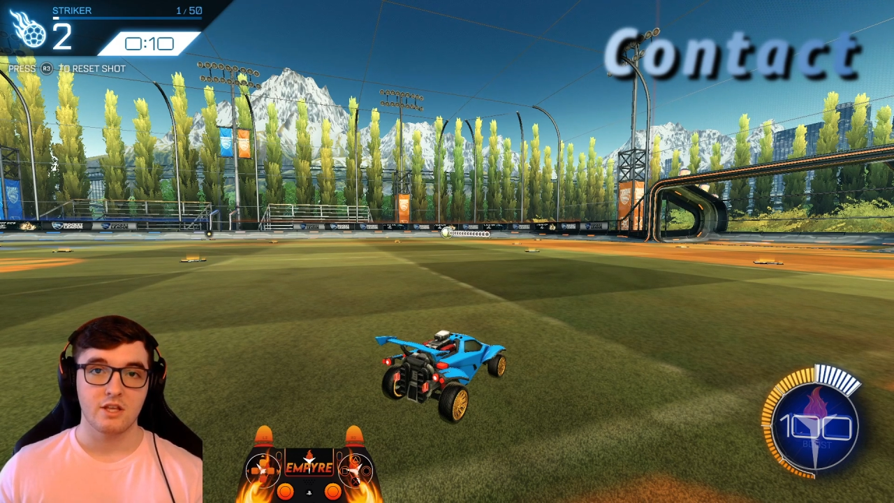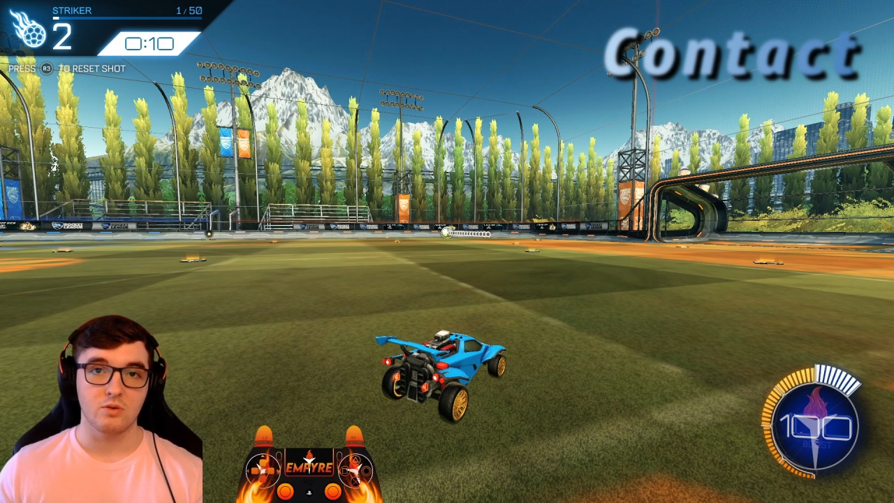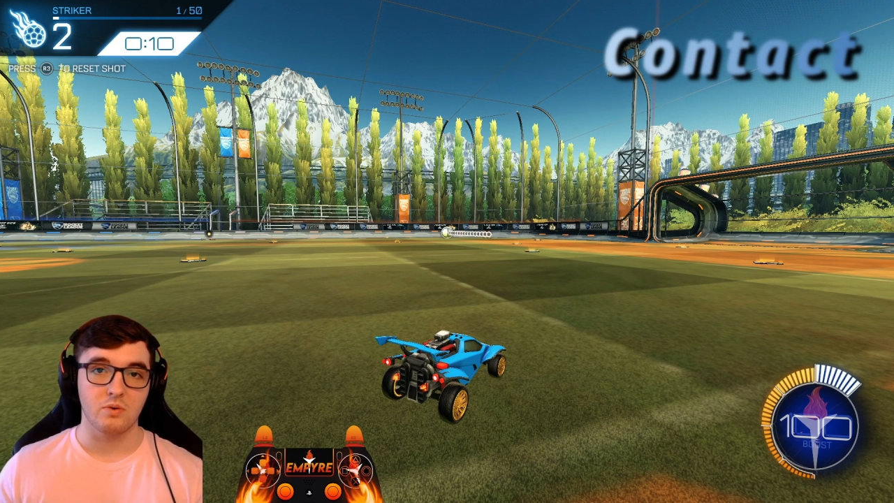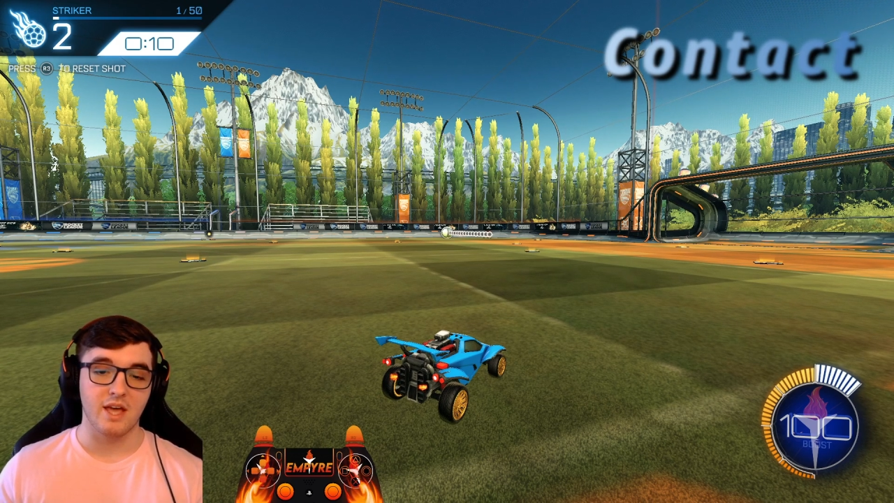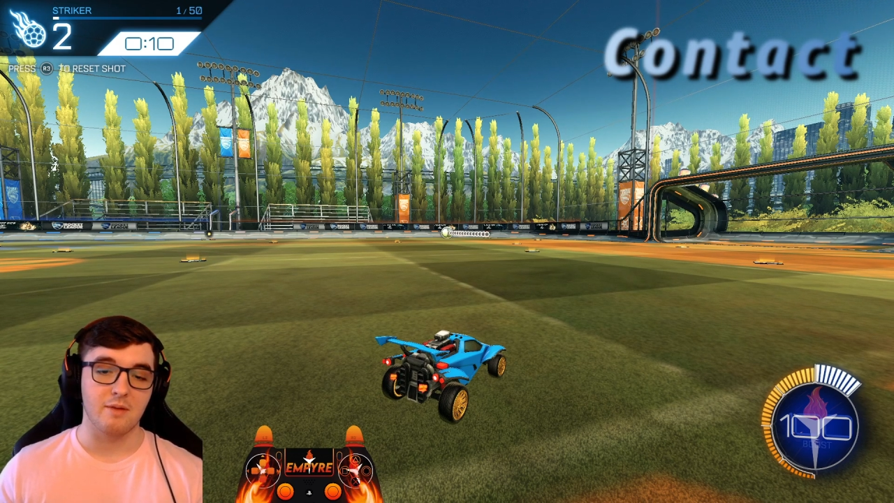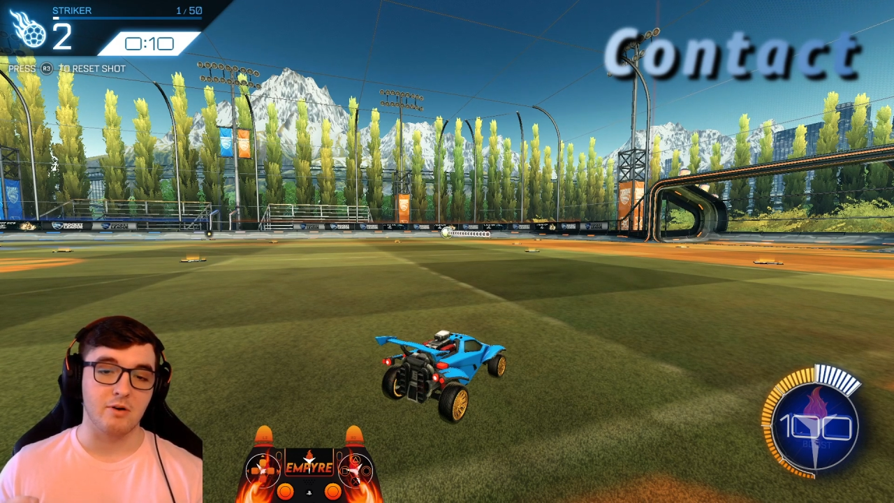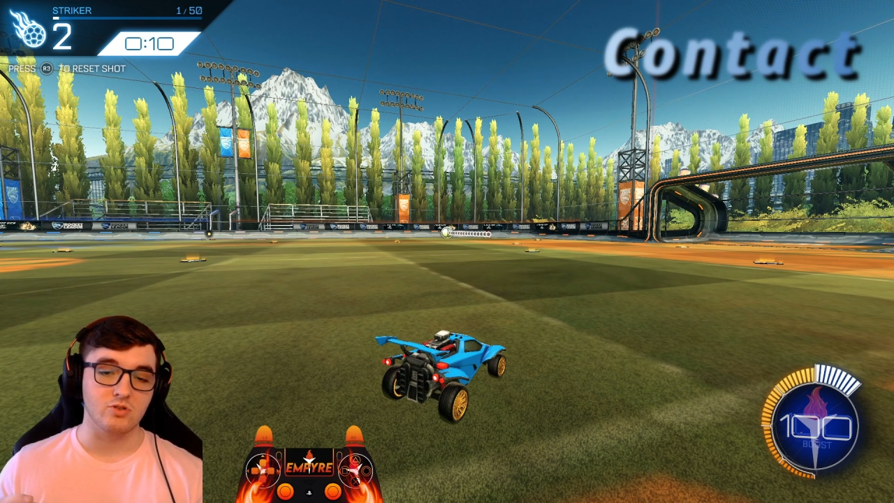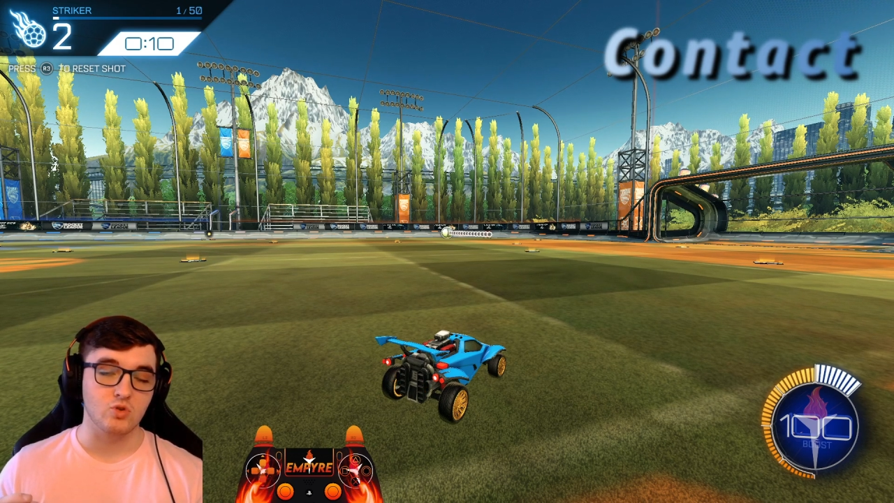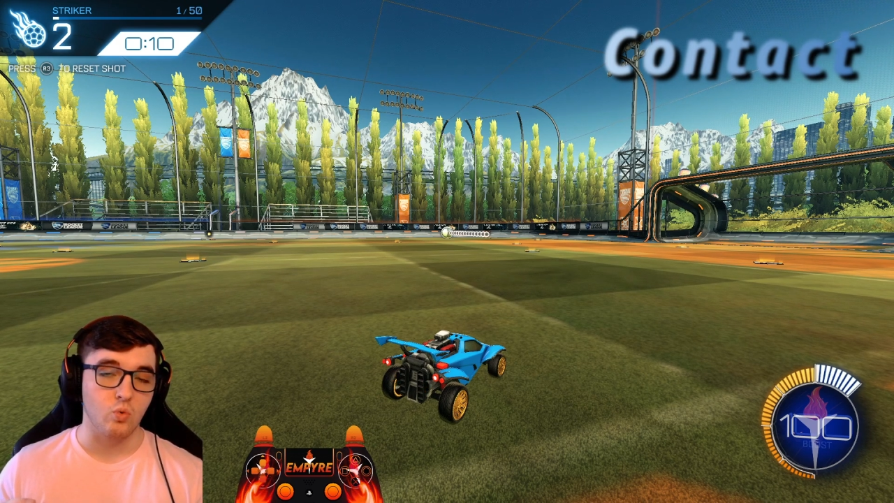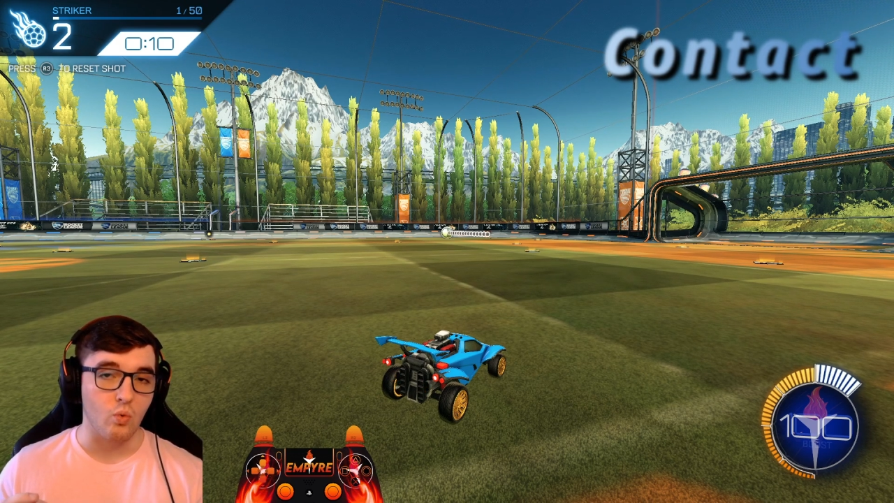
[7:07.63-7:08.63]
you will get about
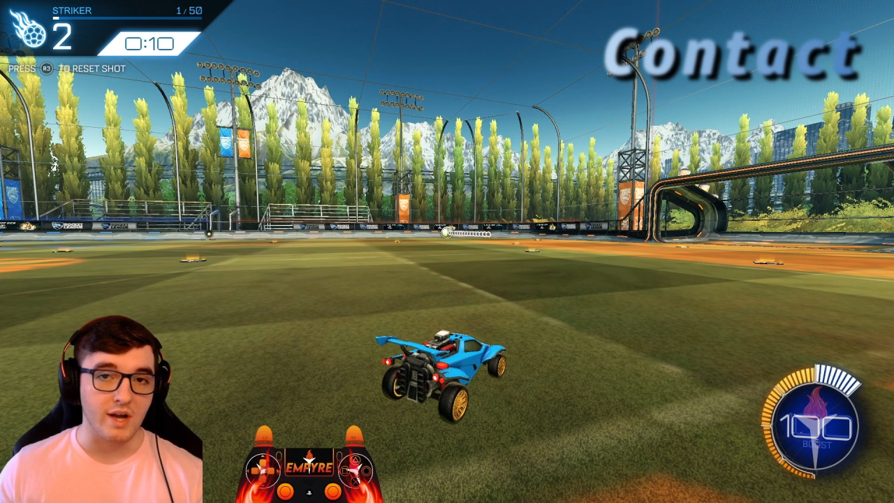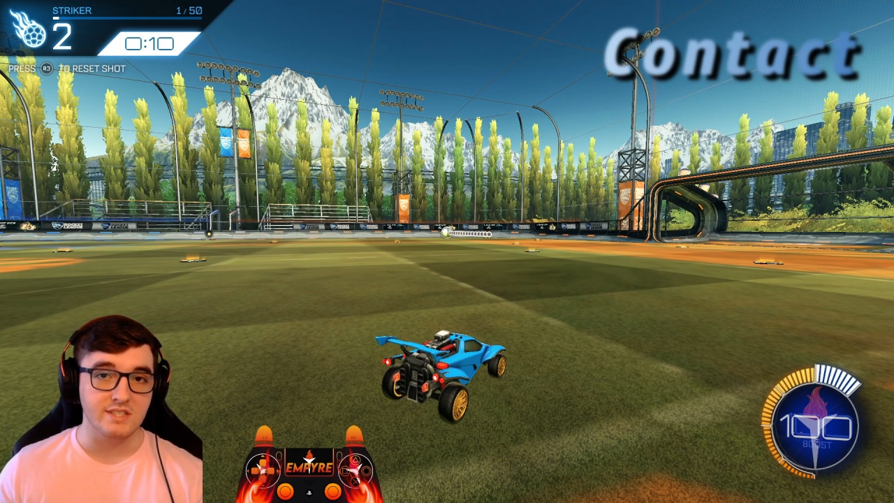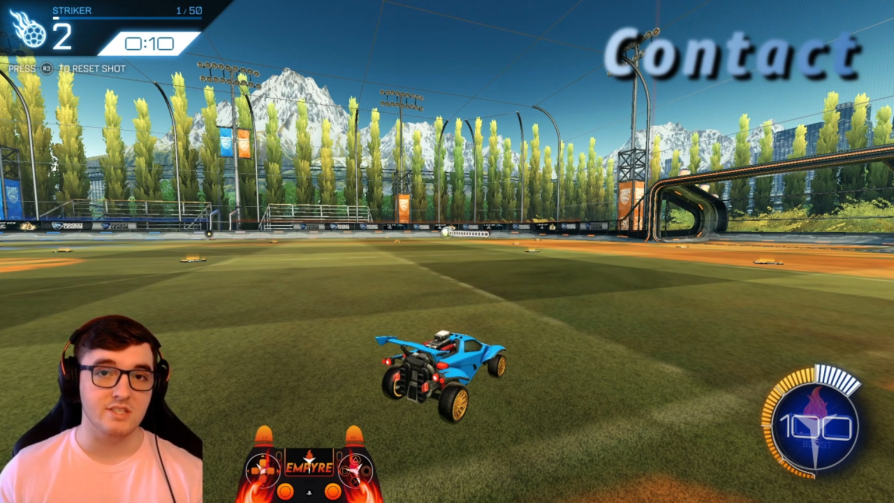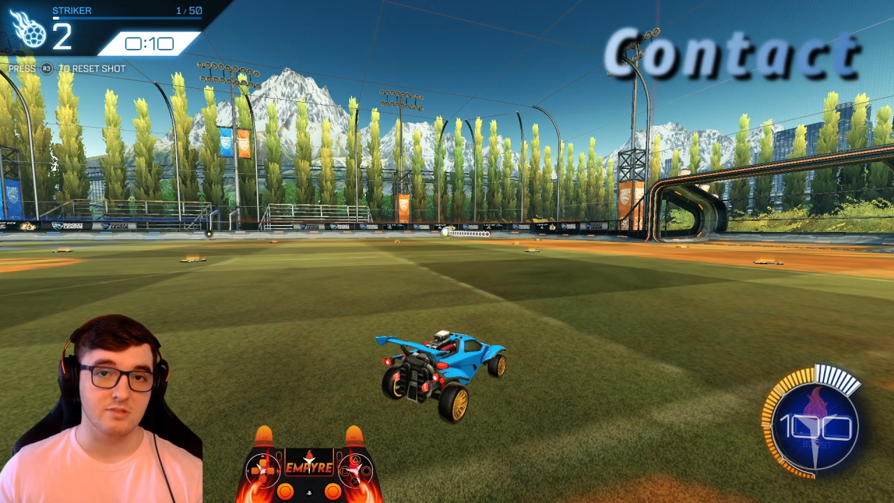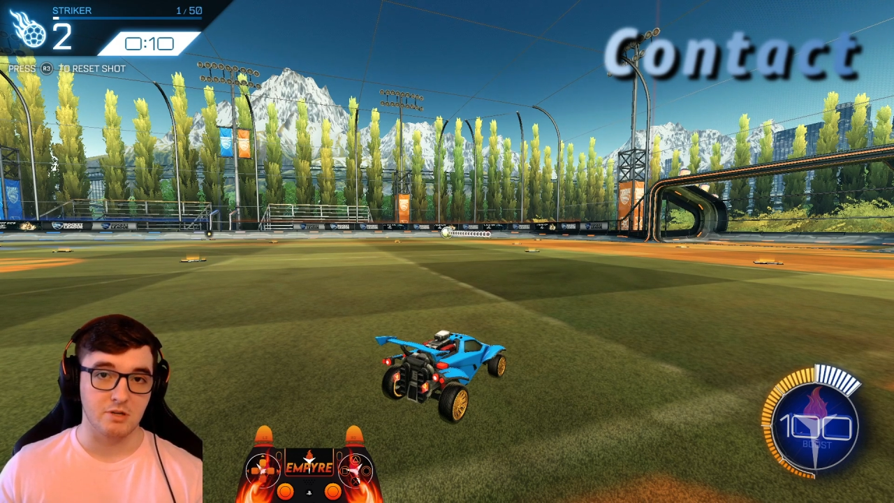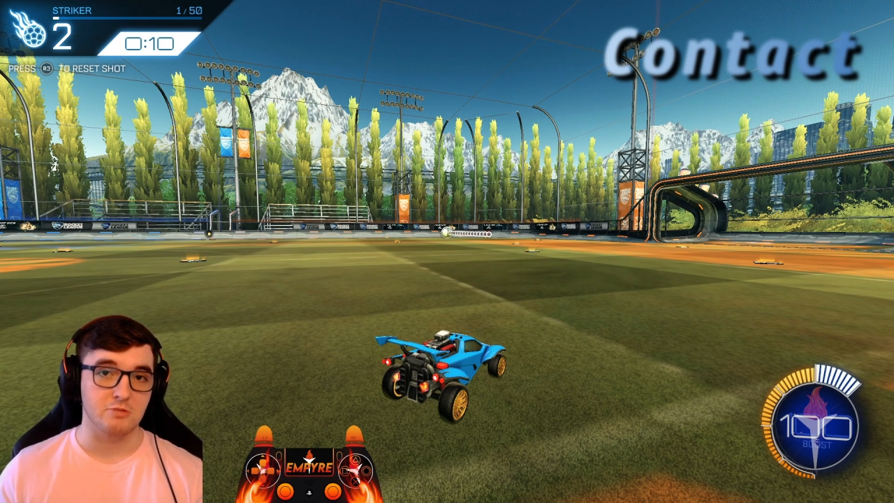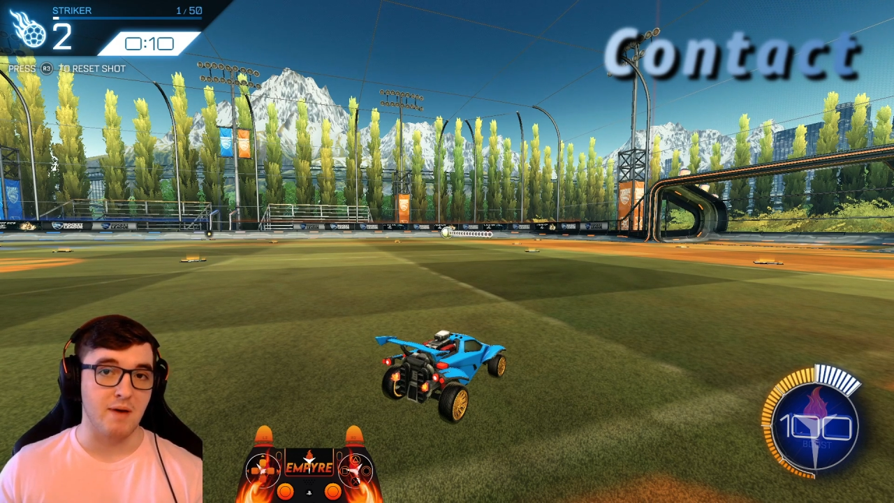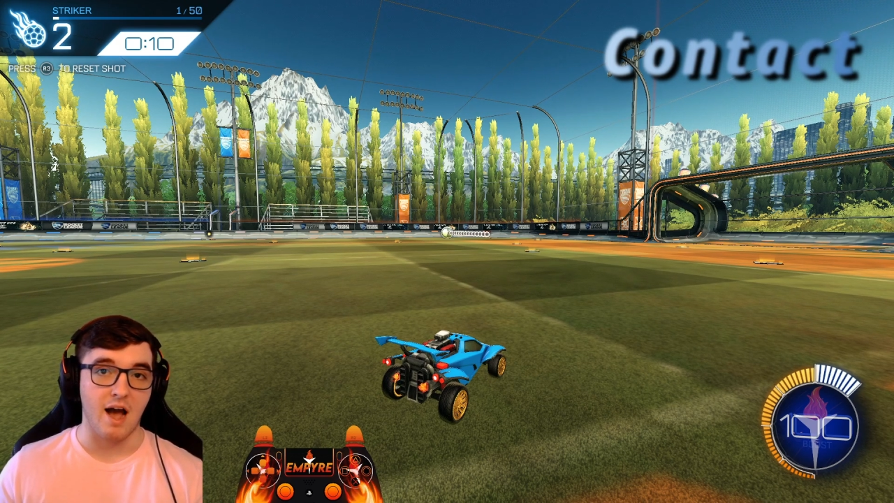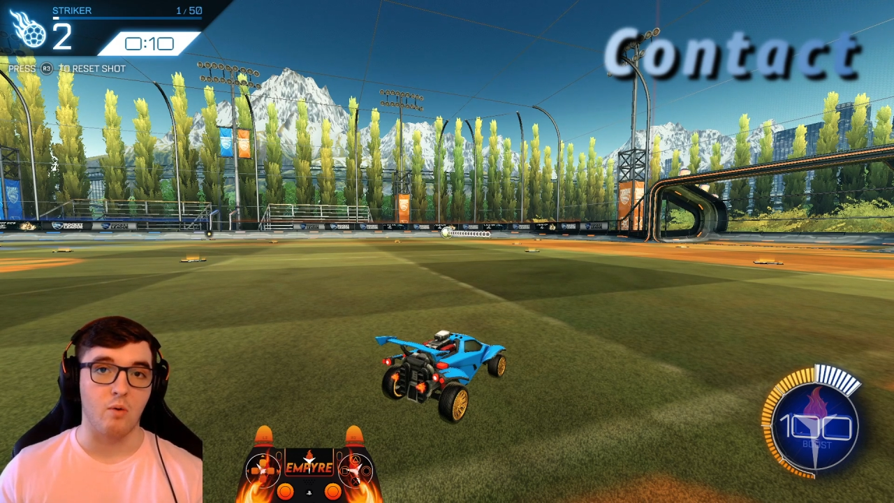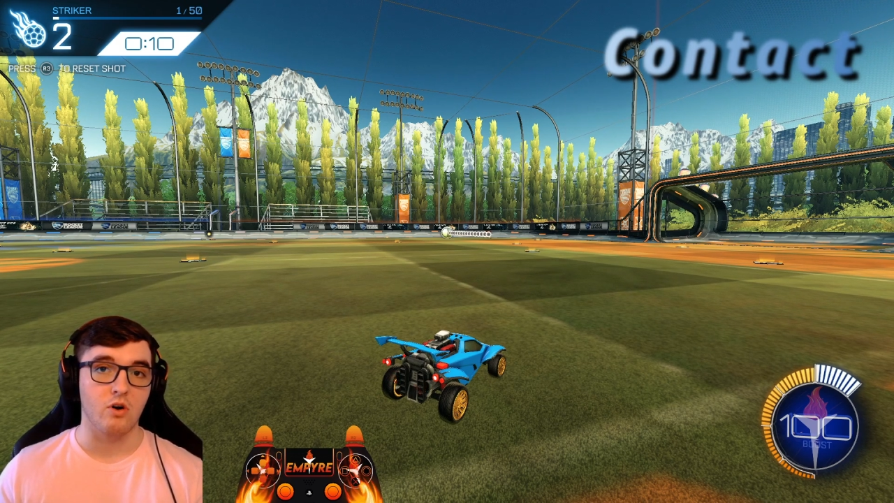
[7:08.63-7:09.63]
twice as much
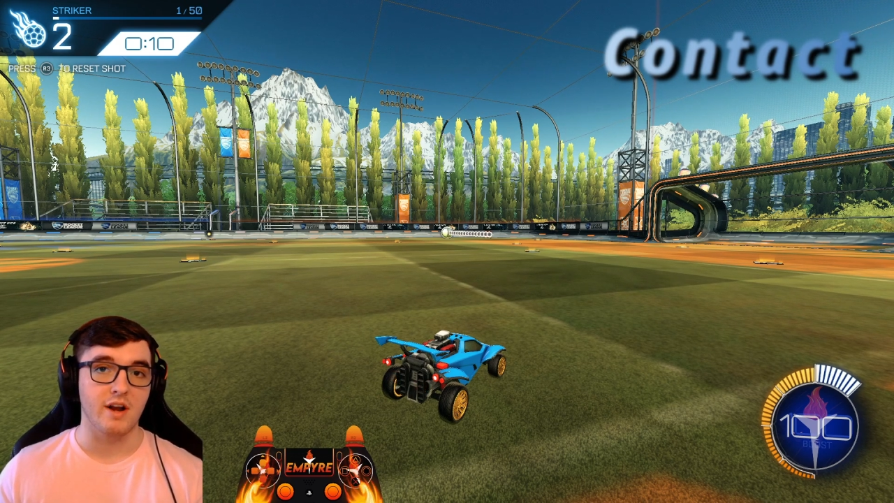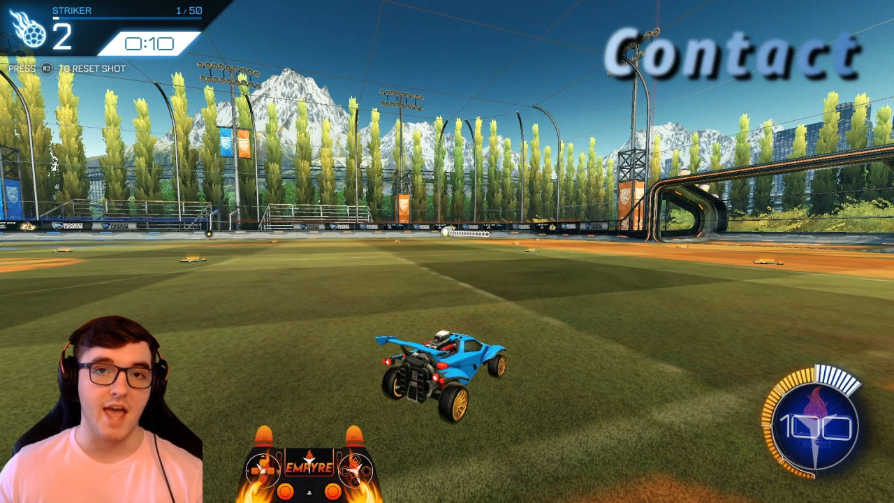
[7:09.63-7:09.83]
power on